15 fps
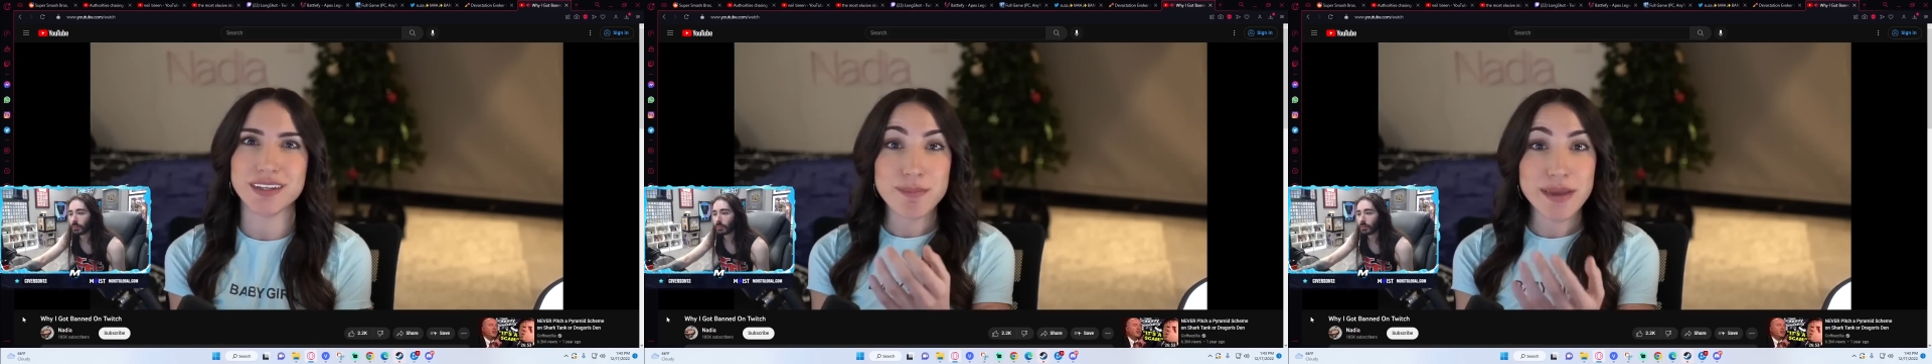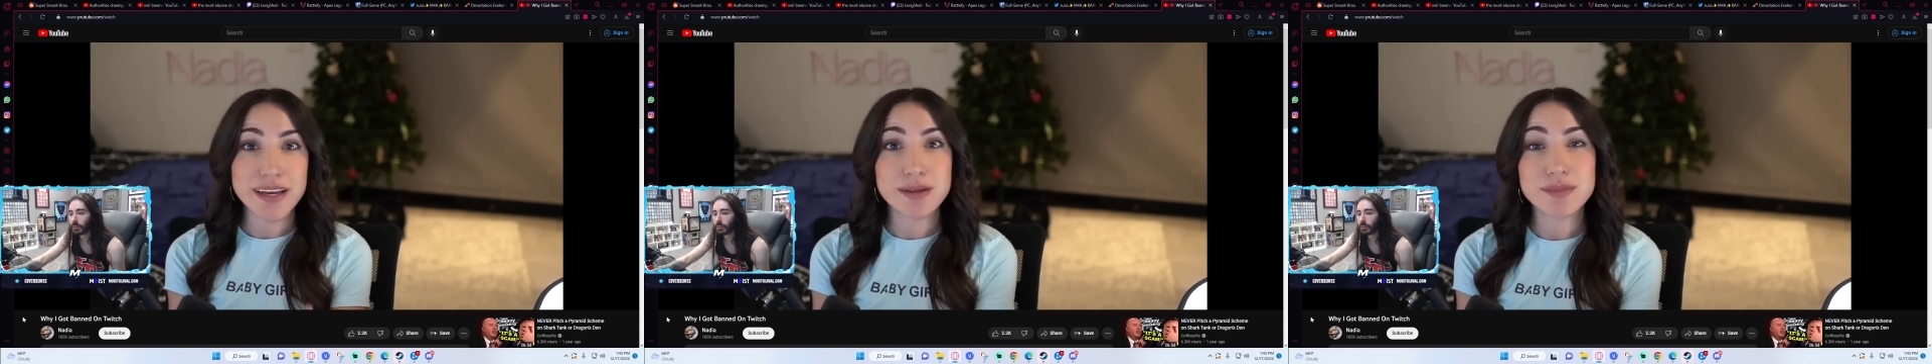
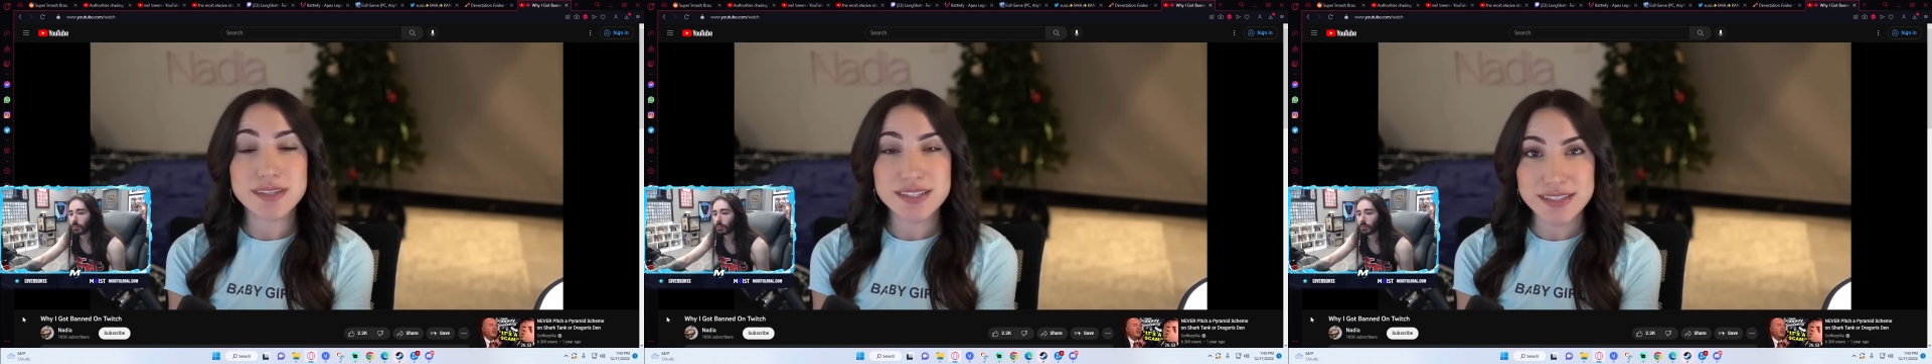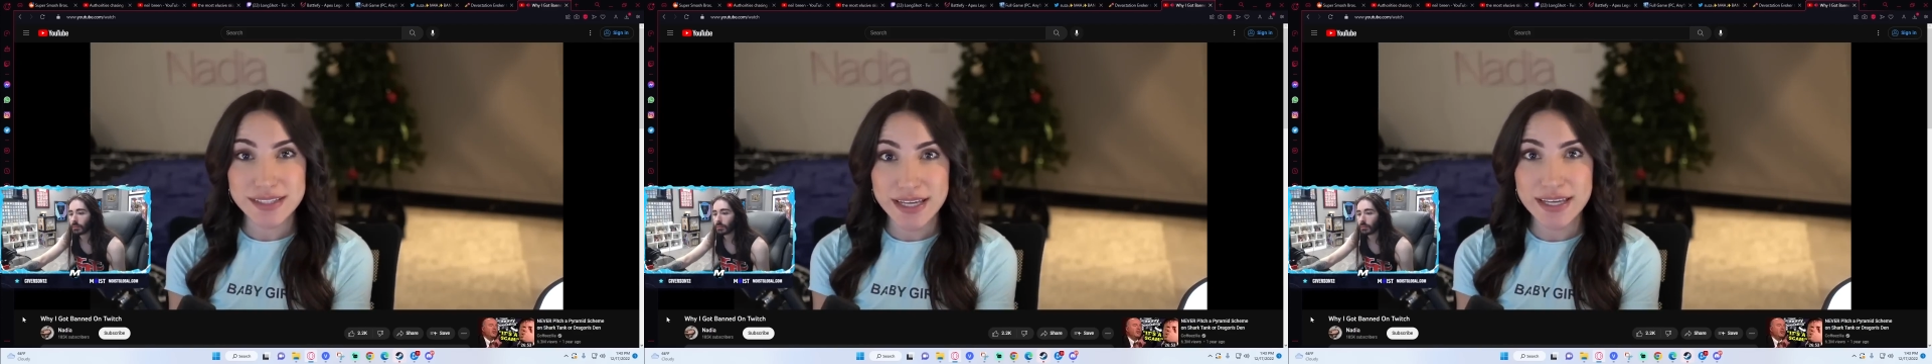I made a
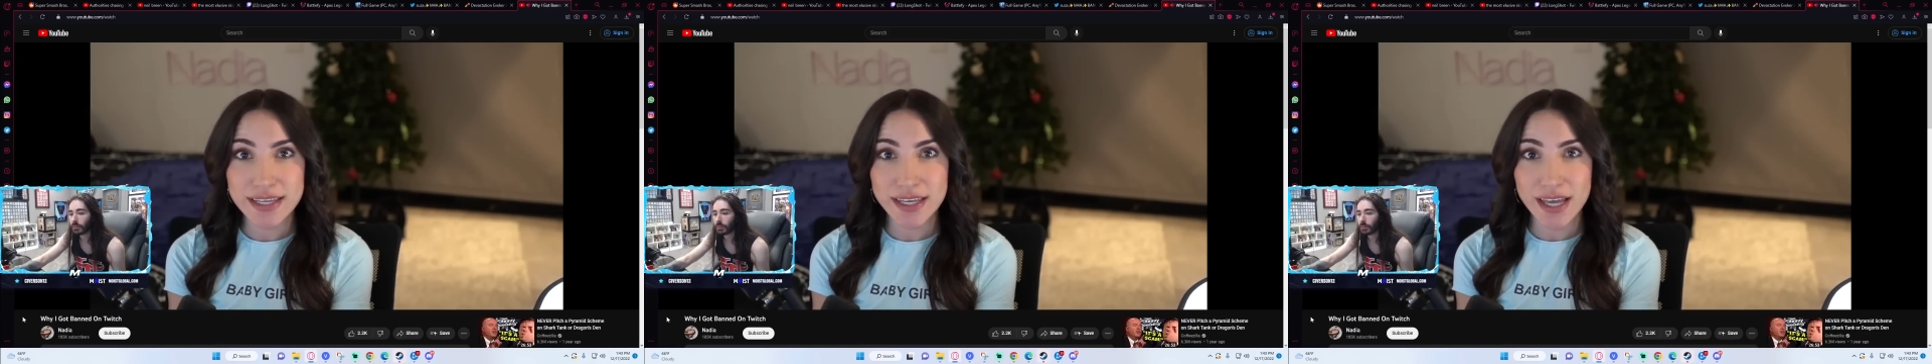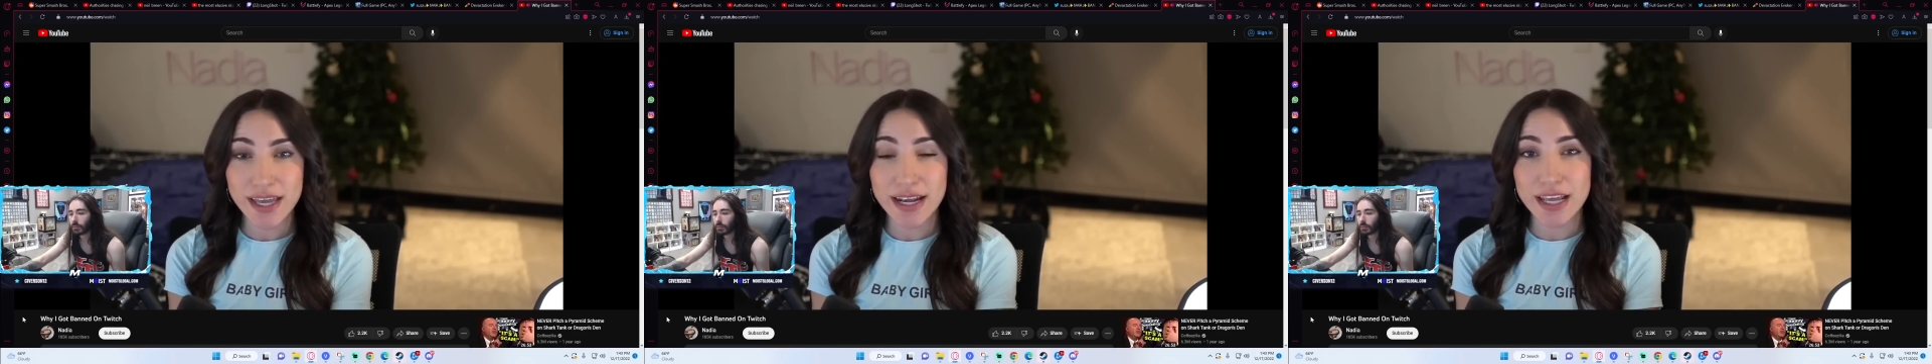
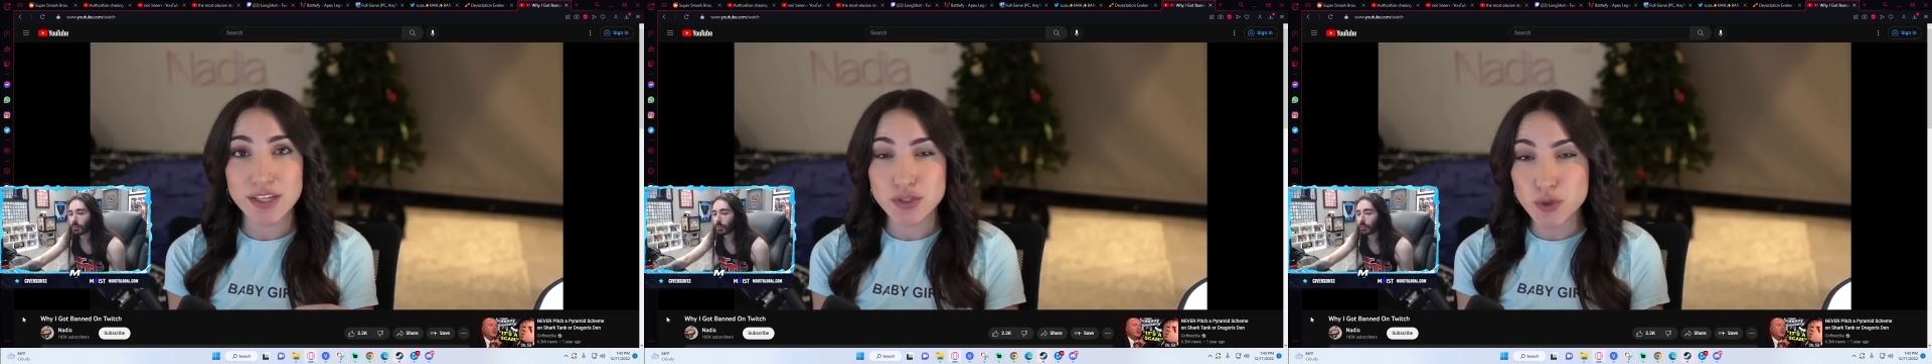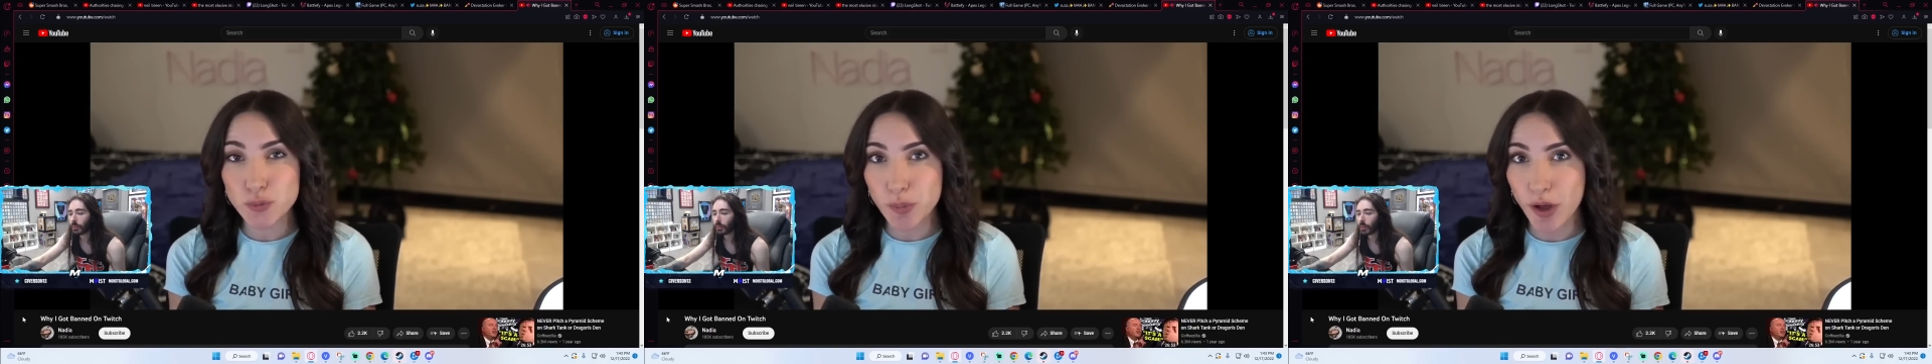mistake, and I
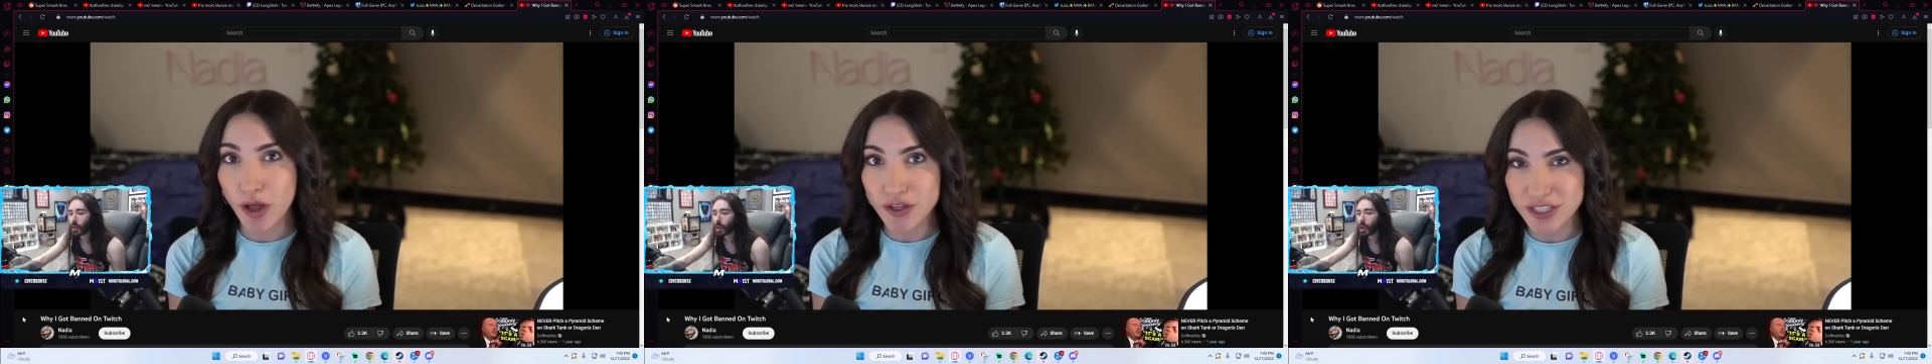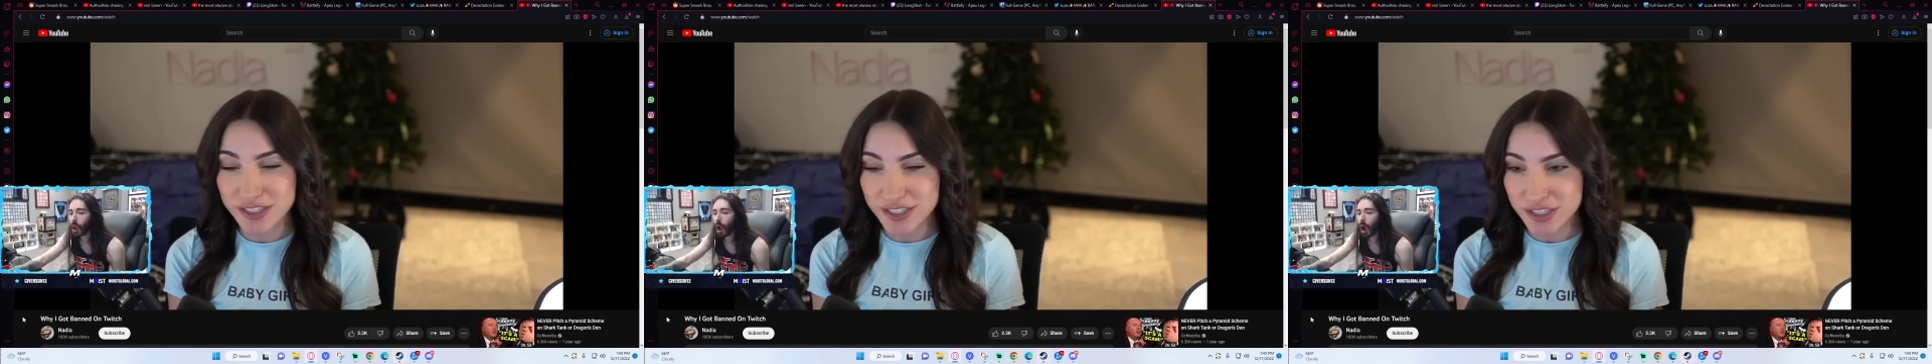do
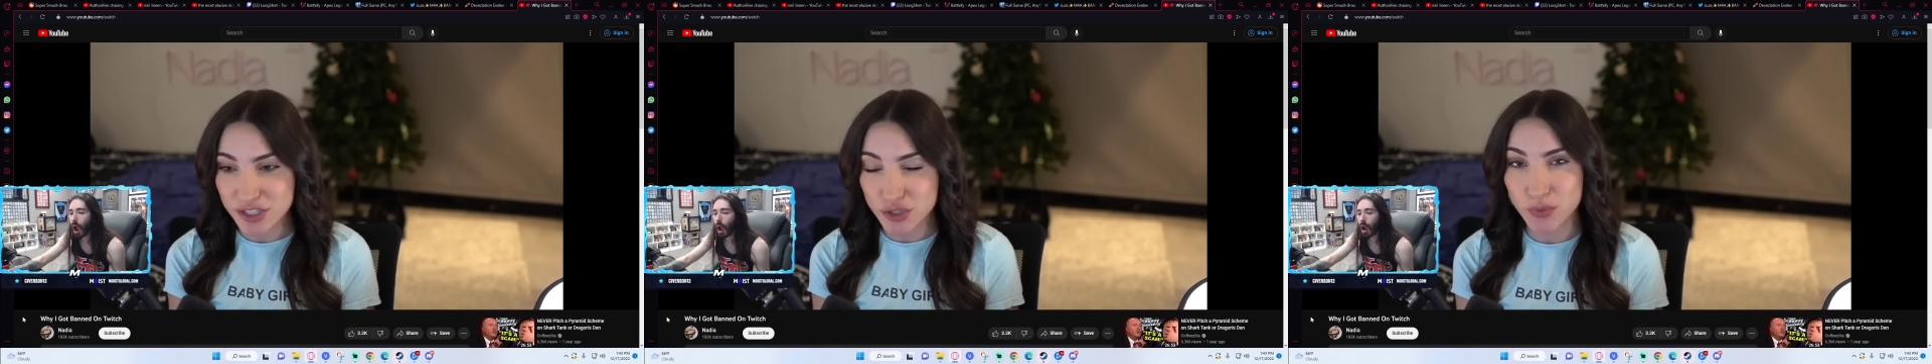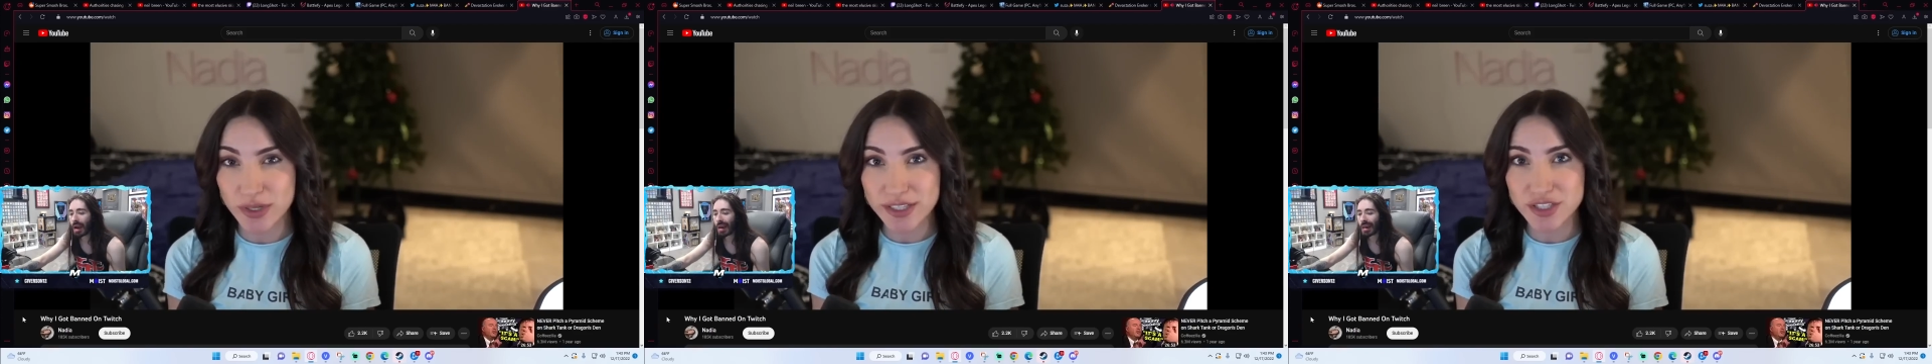apologize to
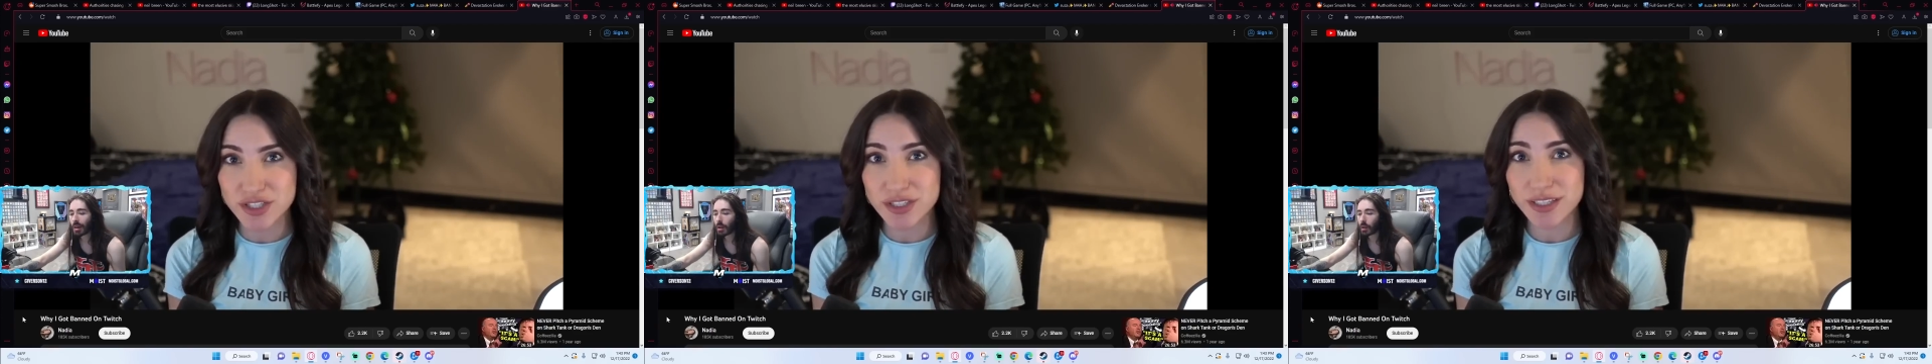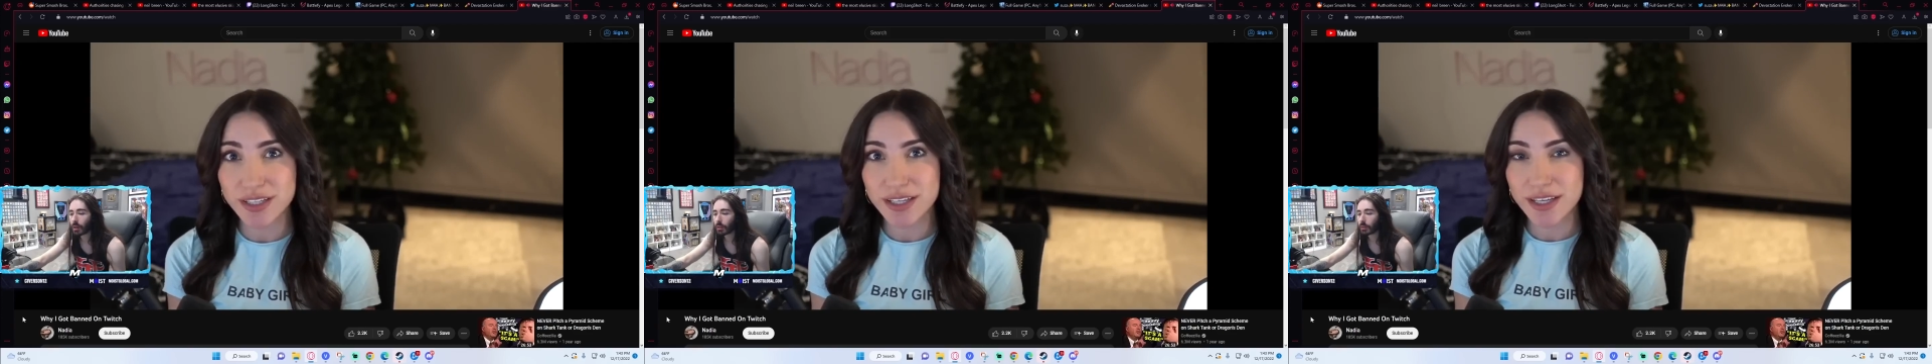Twitch,